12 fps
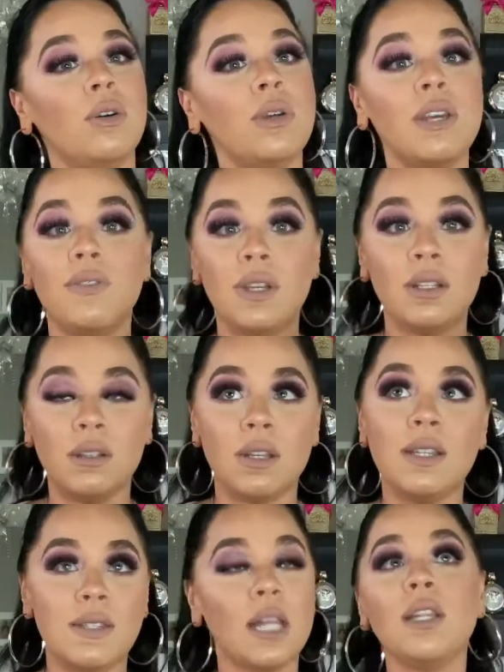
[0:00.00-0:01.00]
giving
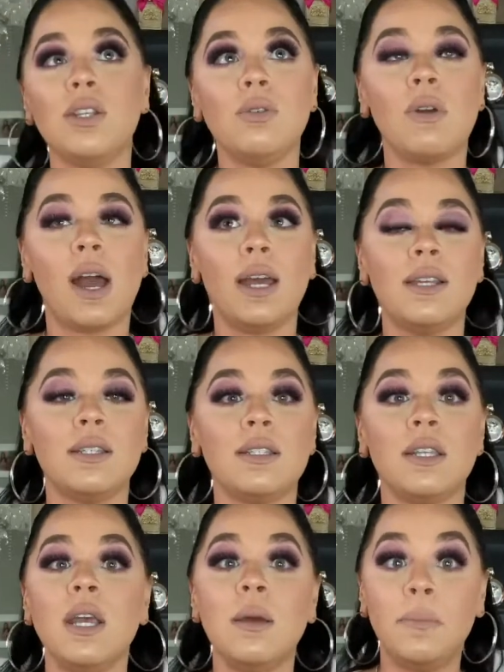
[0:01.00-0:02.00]
and telling you
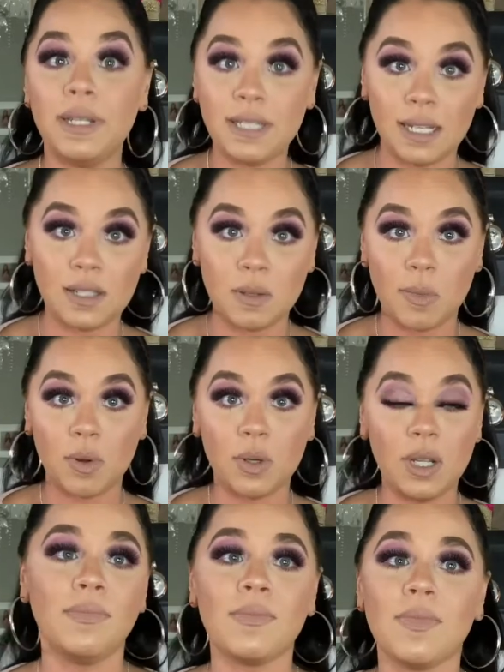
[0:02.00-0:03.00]
guys my testimony.